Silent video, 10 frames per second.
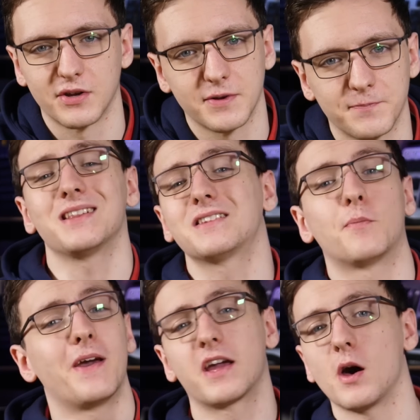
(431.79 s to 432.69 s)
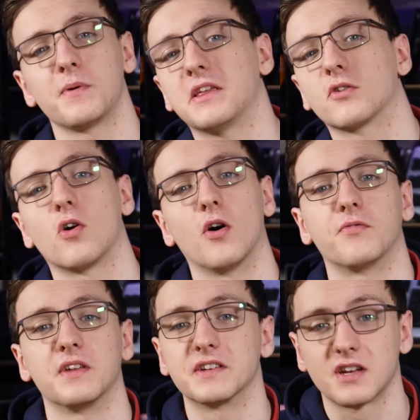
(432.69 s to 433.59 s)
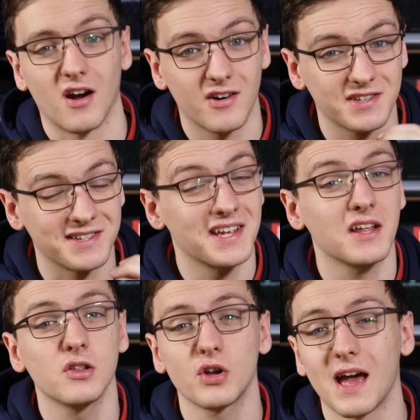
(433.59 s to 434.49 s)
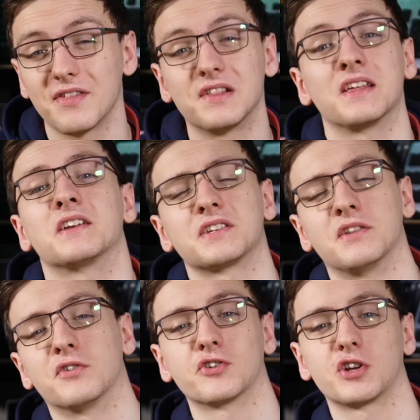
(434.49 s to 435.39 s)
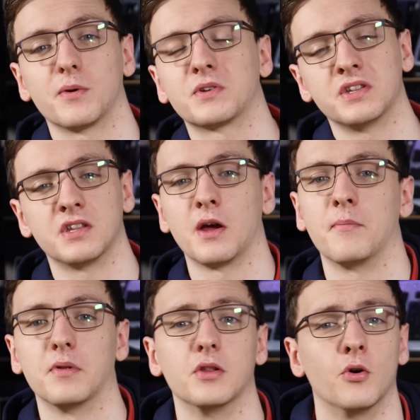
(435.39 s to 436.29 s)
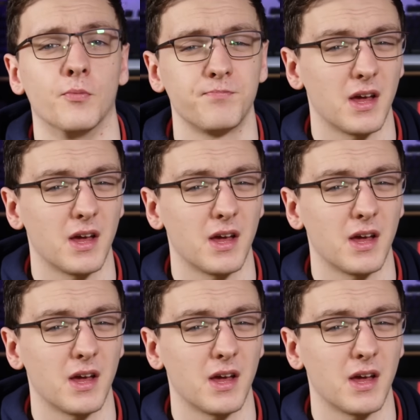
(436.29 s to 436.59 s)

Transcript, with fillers: If you'd like to pick up either of these cards, then take a look at the links in the description down below.